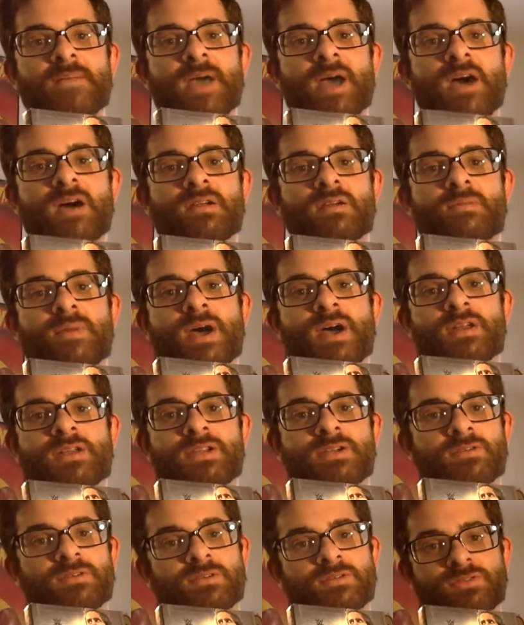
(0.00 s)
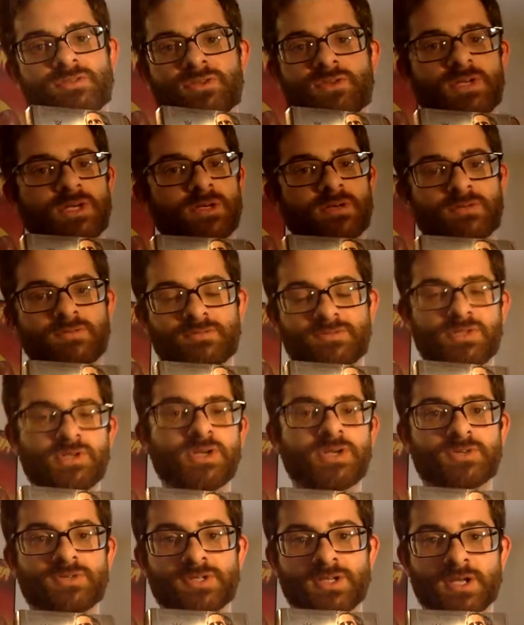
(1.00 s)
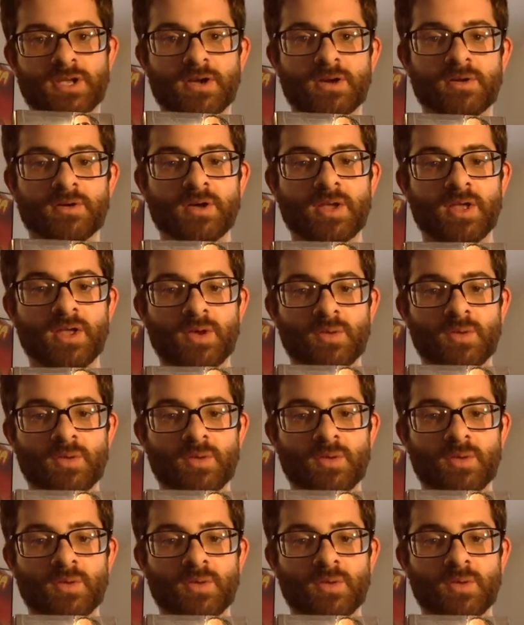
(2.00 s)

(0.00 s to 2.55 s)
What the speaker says: out about a year or 2 years ago,